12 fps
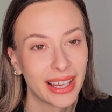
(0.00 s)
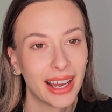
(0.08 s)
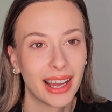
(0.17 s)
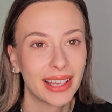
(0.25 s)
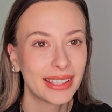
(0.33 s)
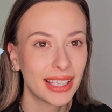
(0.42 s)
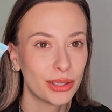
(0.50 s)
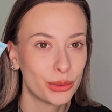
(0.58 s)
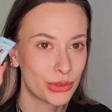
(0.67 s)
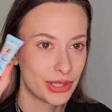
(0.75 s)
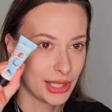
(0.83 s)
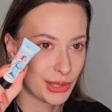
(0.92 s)
I can
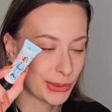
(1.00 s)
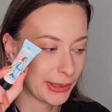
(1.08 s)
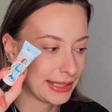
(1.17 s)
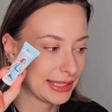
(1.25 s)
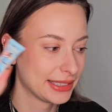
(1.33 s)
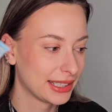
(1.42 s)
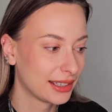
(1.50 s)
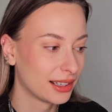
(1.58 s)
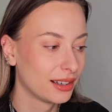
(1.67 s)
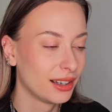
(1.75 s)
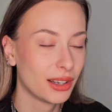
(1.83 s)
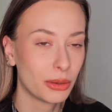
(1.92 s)
use this one and then a
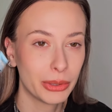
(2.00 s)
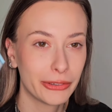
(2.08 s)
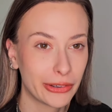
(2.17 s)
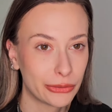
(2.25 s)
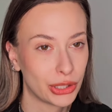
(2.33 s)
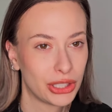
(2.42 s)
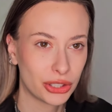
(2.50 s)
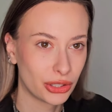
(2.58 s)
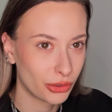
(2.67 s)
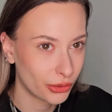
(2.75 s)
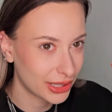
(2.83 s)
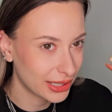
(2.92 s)
glowy foundation
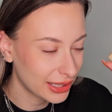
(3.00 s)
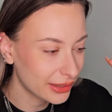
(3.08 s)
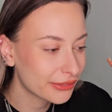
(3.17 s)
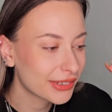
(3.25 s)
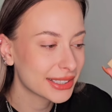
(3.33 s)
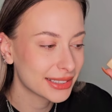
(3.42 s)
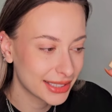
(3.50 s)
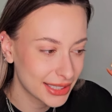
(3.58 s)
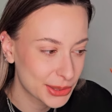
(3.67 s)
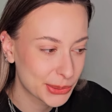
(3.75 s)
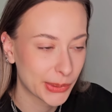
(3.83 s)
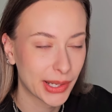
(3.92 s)
on even
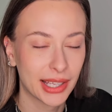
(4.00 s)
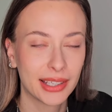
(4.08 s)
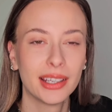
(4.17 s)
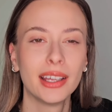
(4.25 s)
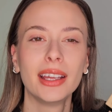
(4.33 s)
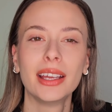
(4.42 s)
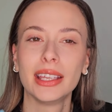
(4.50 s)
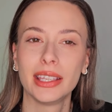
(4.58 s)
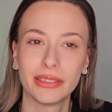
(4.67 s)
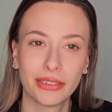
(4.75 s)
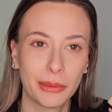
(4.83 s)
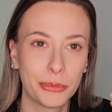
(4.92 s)
this one
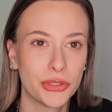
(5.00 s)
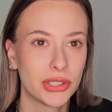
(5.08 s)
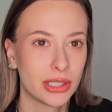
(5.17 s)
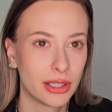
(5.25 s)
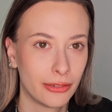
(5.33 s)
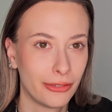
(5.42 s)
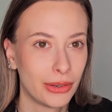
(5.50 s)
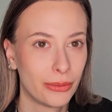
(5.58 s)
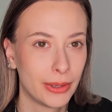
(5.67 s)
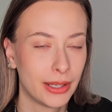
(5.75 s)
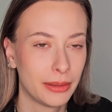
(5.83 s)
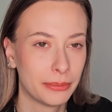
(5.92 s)
if I'm using a
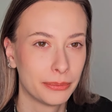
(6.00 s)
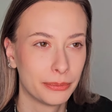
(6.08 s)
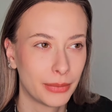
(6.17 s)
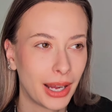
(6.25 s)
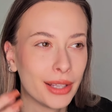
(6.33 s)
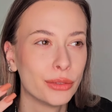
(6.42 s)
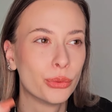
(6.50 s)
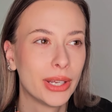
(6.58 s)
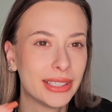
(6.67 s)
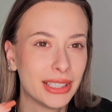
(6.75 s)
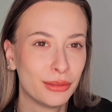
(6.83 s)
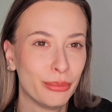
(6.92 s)
very
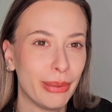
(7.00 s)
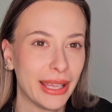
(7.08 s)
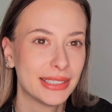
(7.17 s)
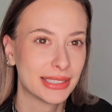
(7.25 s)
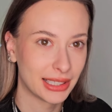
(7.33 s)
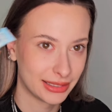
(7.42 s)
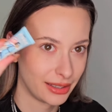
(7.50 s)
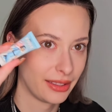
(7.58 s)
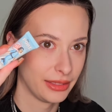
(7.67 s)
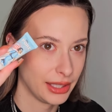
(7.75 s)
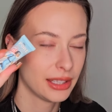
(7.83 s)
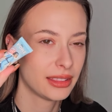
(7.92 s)
hydrated base
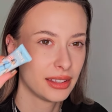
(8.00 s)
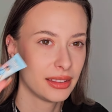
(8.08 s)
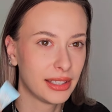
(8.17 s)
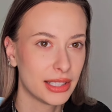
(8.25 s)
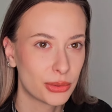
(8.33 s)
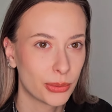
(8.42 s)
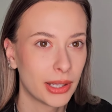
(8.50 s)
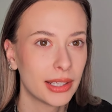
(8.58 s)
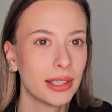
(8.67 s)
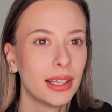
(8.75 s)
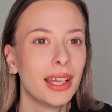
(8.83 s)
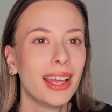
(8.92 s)
underneath this one